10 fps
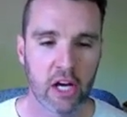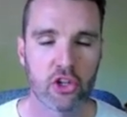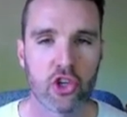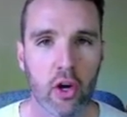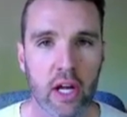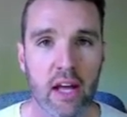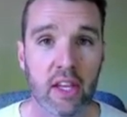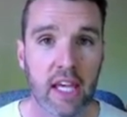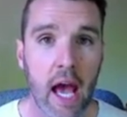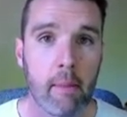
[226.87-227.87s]
Jota,
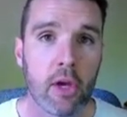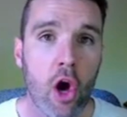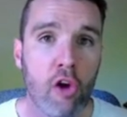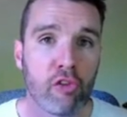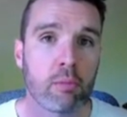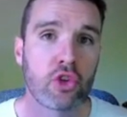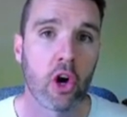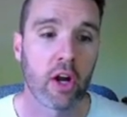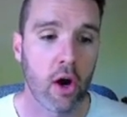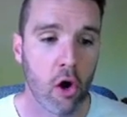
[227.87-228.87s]
the cameo from
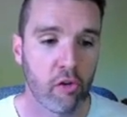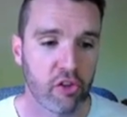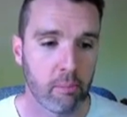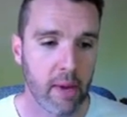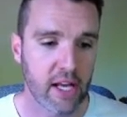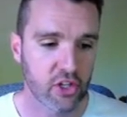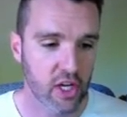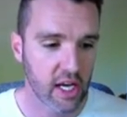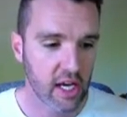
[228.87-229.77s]
Jota off the bench